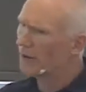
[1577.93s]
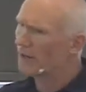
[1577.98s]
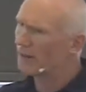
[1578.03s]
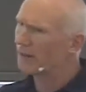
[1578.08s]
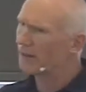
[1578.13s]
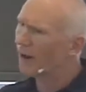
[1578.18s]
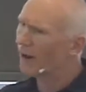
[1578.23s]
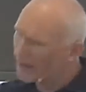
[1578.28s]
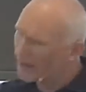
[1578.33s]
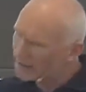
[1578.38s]

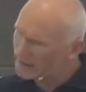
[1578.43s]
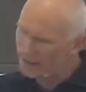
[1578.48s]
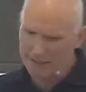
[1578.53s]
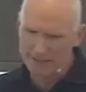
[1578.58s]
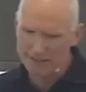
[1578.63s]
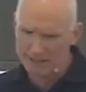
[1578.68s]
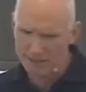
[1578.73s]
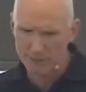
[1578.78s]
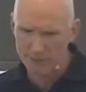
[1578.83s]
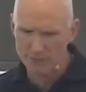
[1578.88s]
with.
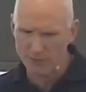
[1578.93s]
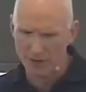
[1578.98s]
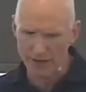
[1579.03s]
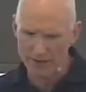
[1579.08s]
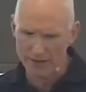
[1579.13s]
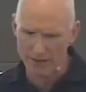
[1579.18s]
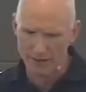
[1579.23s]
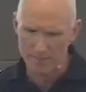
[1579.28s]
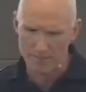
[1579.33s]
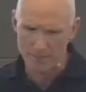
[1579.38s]

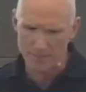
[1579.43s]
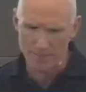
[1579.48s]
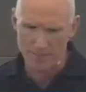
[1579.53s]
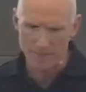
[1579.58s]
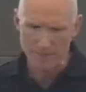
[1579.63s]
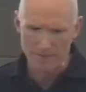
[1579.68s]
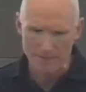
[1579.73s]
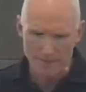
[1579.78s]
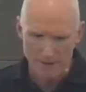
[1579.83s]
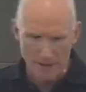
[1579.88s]
Identify them.
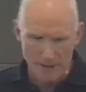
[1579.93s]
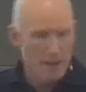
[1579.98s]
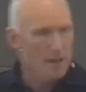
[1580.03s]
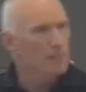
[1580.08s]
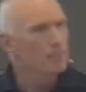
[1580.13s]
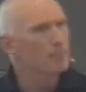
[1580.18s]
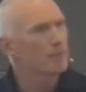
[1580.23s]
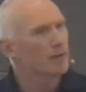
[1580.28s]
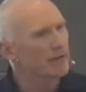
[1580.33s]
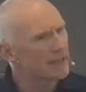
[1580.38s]

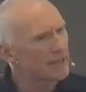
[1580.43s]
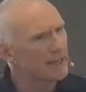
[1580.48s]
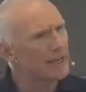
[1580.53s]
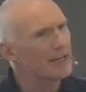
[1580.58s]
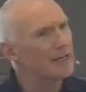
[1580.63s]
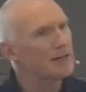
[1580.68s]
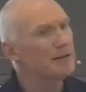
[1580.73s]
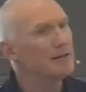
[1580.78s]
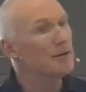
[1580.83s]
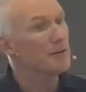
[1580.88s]

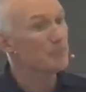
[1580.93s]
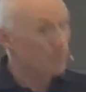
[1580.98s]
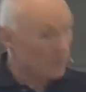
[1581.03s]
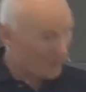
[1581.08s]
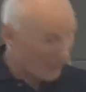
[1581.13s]
Begin